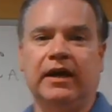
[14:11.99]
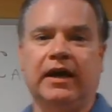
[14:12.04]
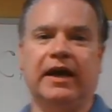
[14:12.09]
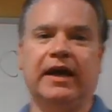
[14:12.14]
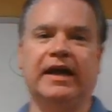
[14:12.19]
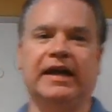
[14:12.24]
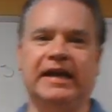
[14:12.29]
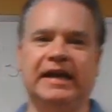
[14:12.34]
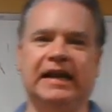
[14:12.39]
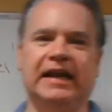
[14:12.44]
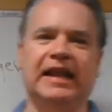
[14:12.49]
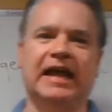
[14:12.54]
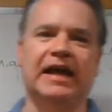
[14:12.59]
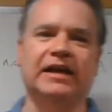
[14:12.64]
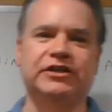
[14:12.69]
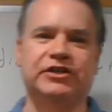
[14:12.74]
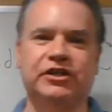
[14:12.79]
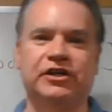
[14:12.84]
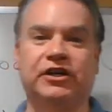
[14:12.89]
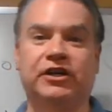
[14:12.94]
It
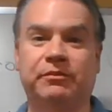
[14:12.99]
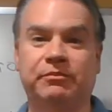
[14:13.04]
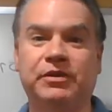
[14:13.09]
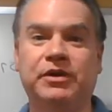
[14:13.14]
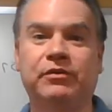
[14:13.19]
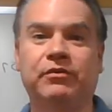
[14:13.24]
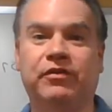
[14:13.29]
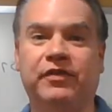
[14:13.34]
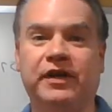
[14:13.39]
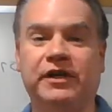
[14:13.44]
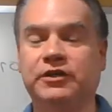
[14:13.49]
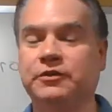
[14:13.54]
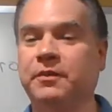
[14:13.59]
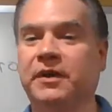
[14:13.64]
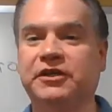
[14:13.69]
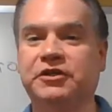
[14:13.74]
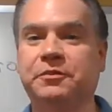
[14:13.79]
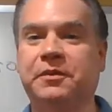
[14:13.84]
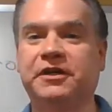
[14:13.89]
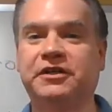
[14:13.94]
allows you to compute things
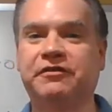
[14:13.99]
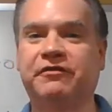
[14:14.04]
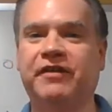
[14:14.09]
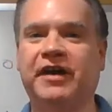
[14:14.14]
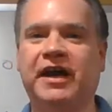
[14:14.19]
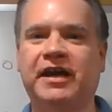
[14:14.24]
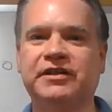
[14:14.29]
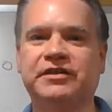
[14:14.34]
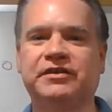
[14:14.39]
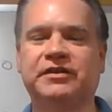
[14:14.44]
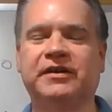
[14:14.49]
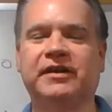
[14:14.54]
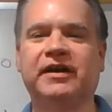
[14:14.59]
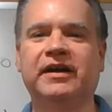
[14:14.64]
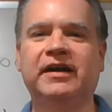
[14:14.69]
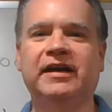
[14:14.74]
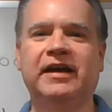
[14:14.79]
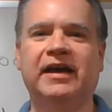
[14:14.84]
much, much faster.